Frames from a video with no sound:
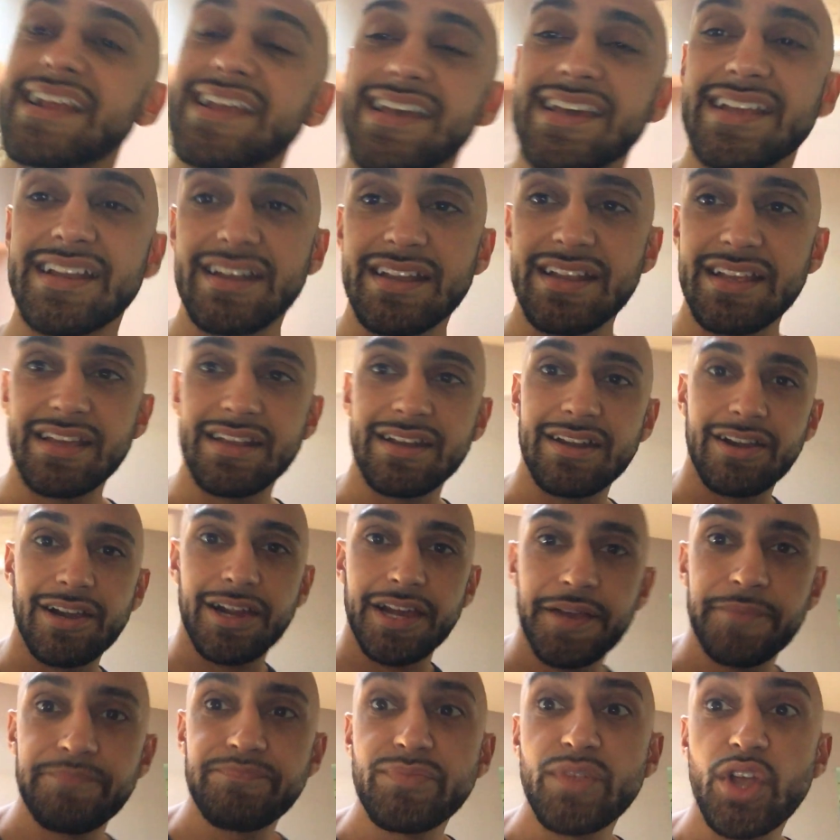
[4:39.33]
get it in. All
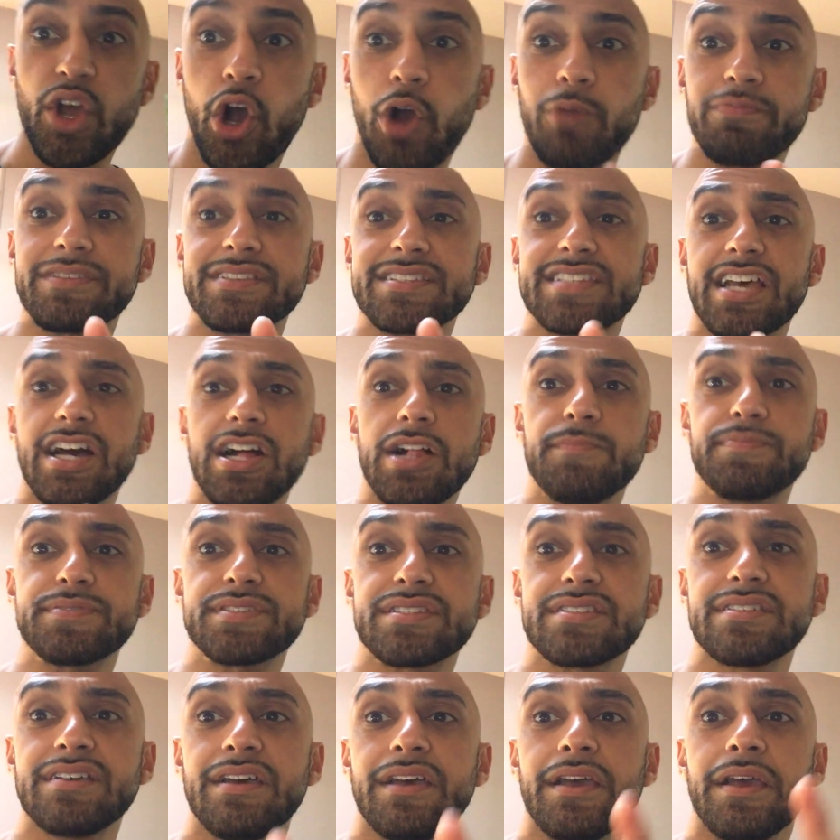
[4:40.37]
right. Hope this
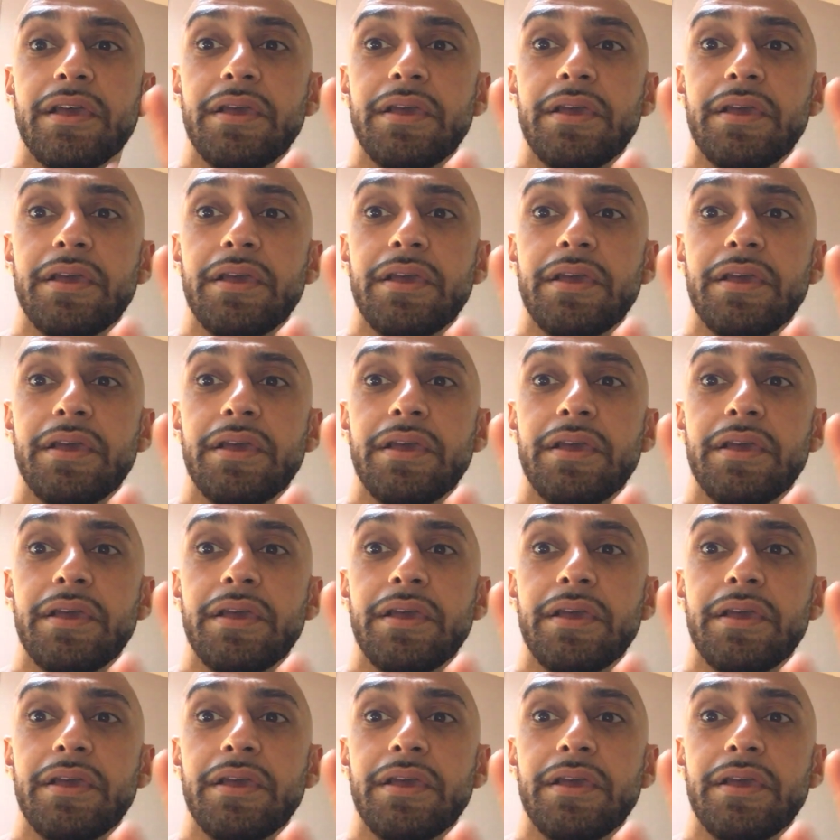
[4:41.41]
helps.